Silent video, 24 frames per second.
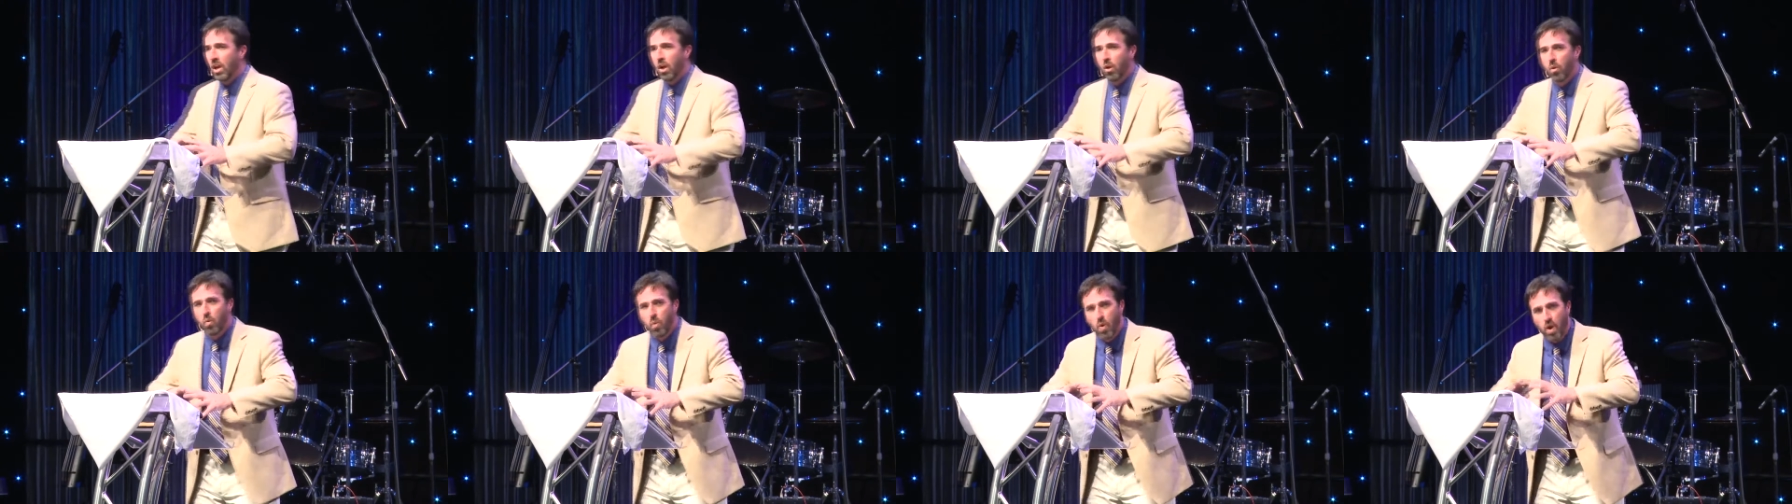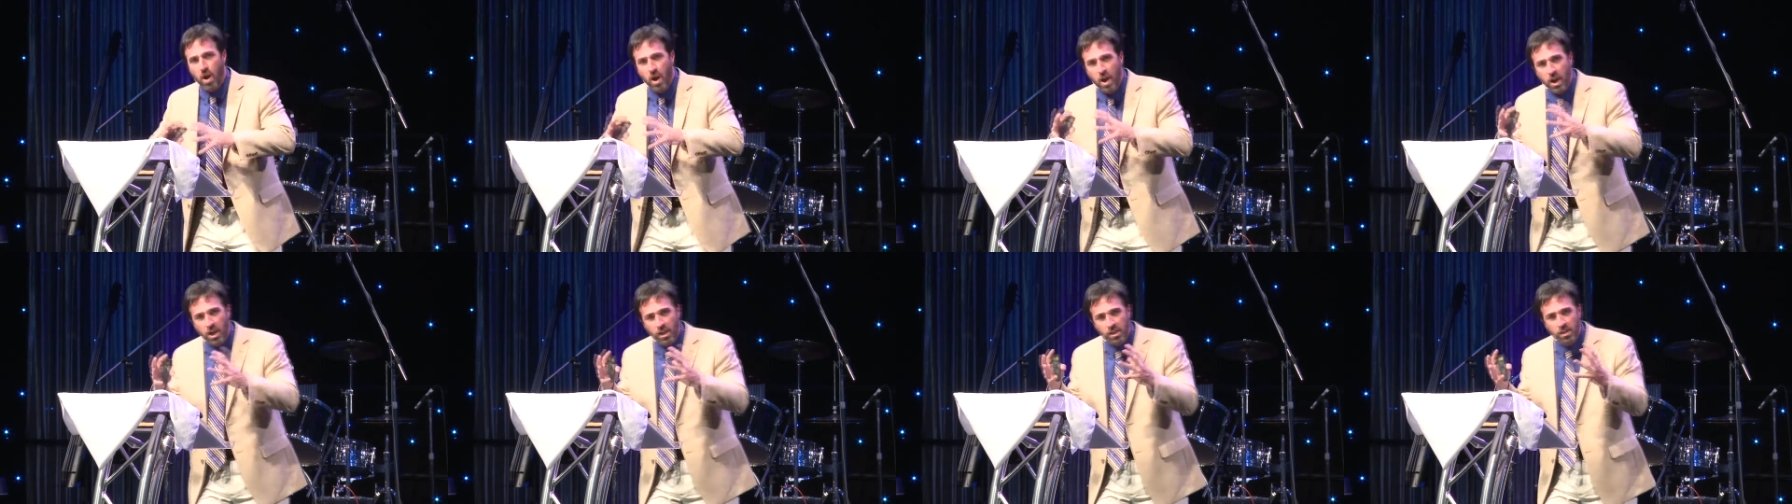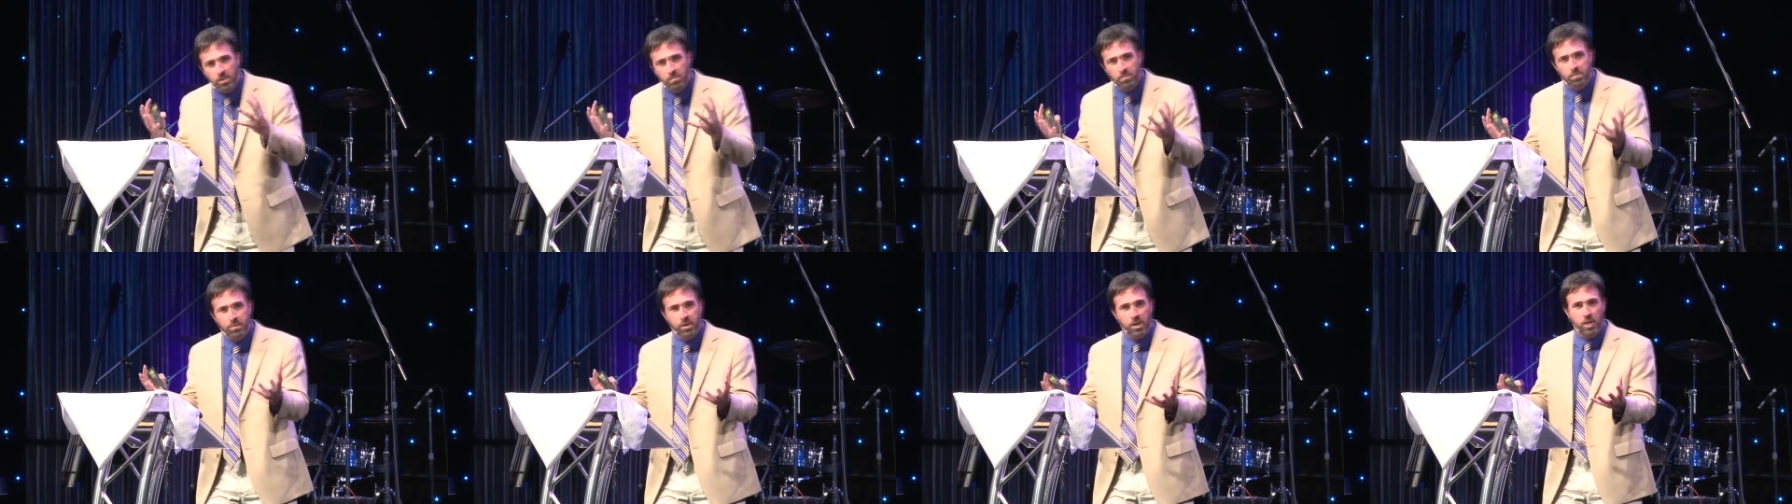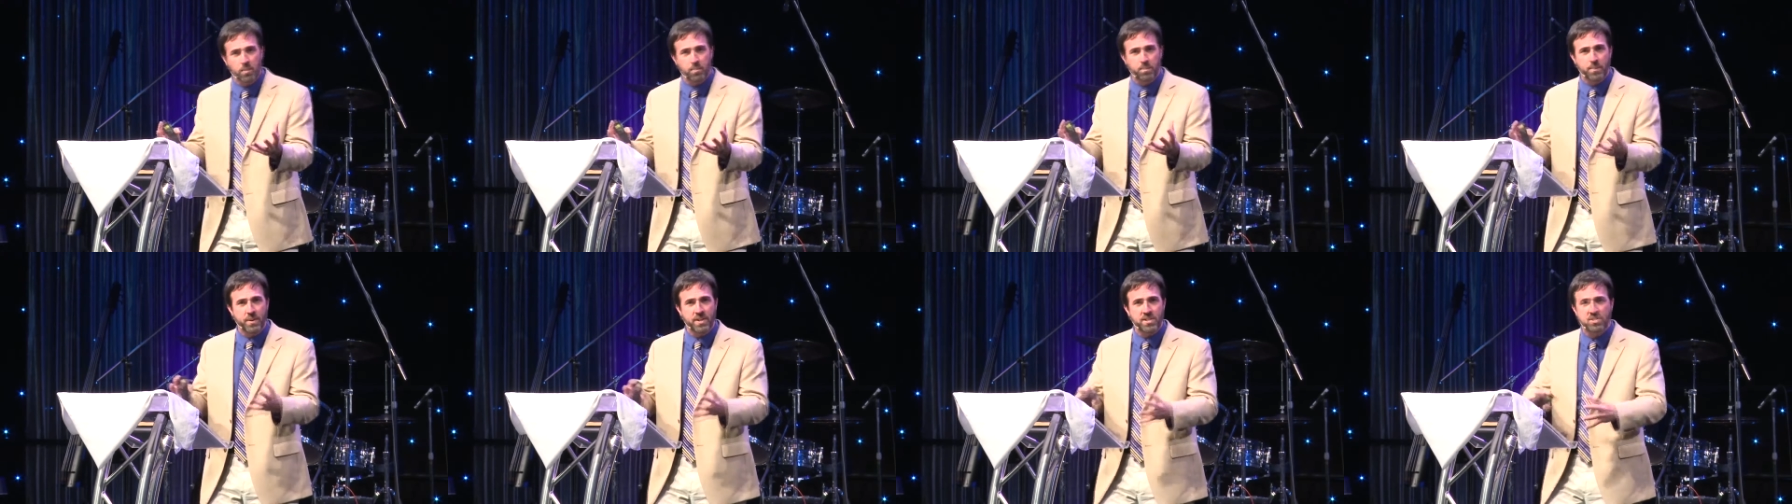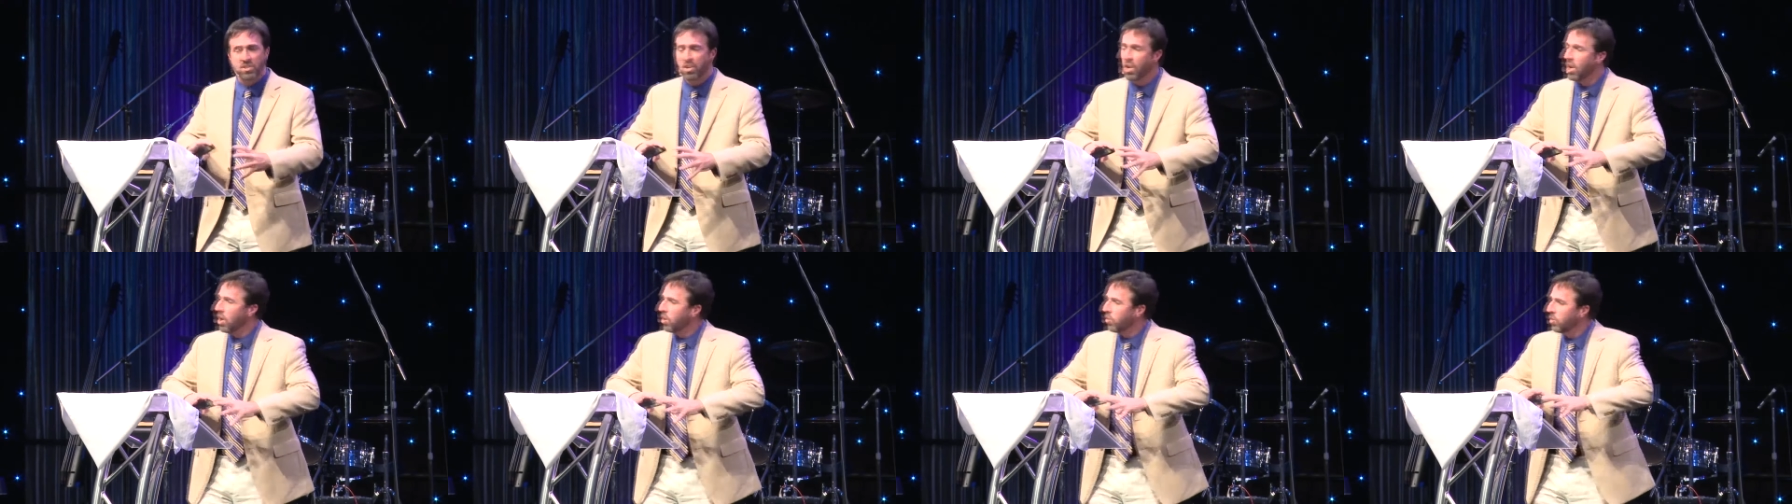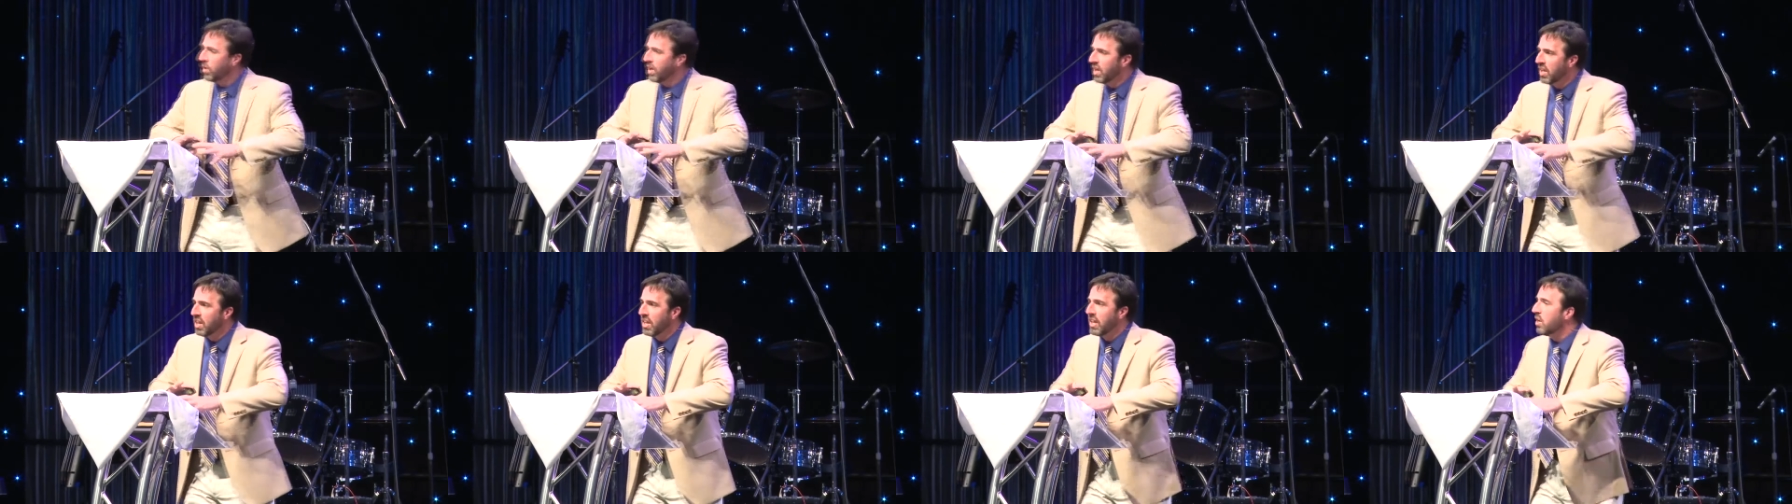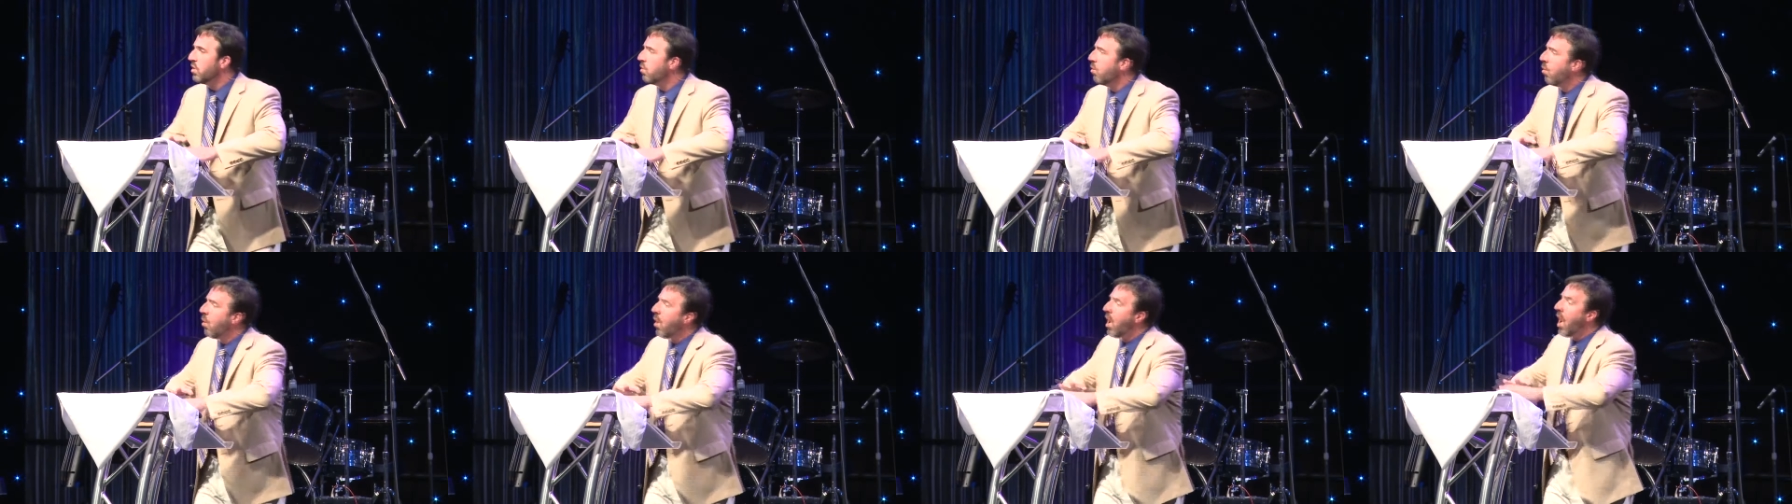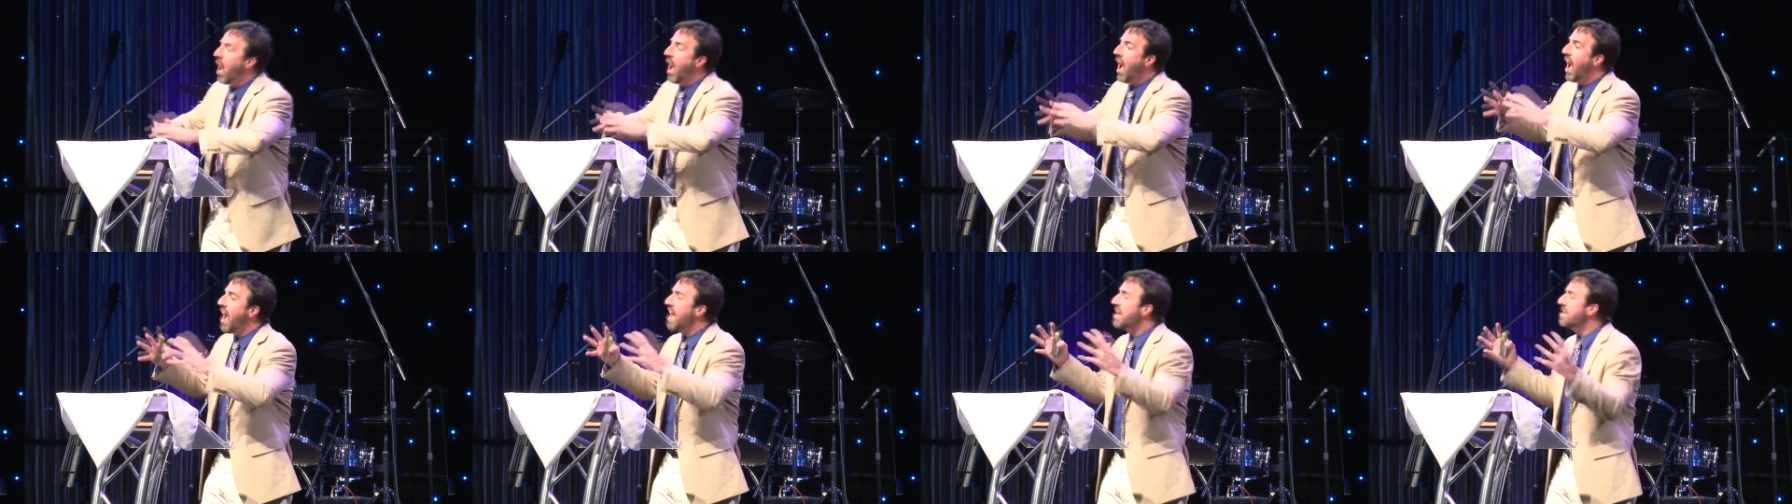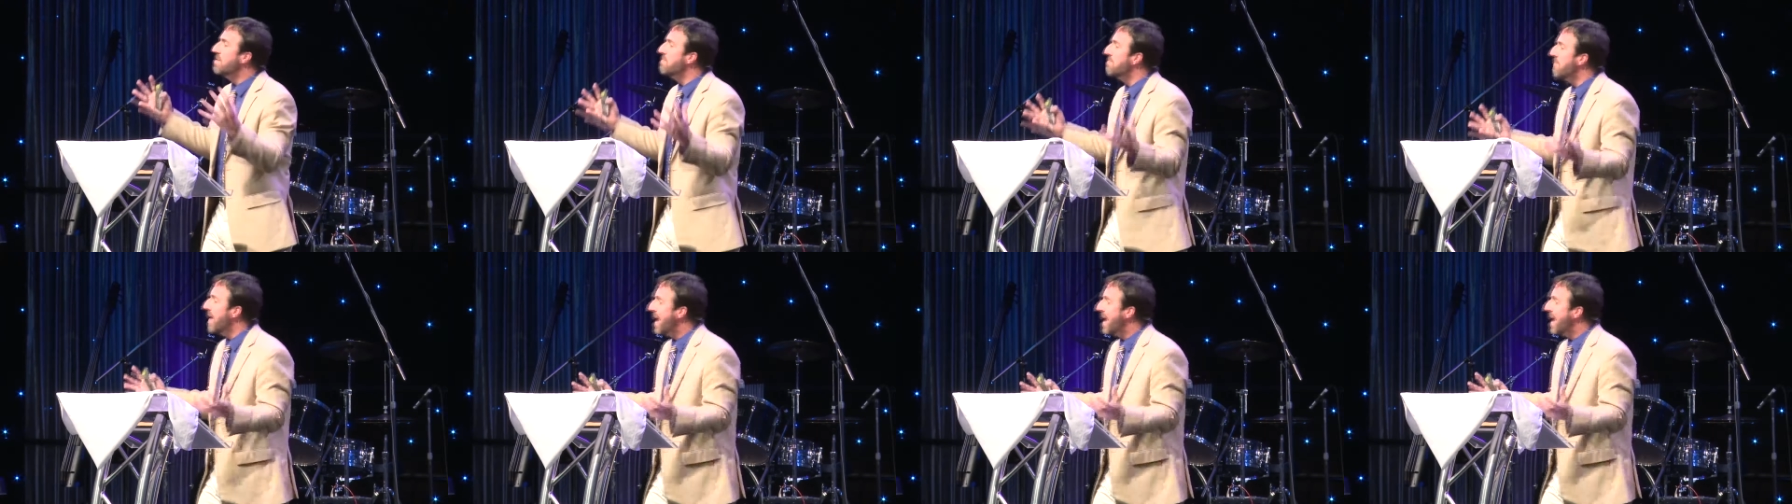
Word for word: one purpose, really one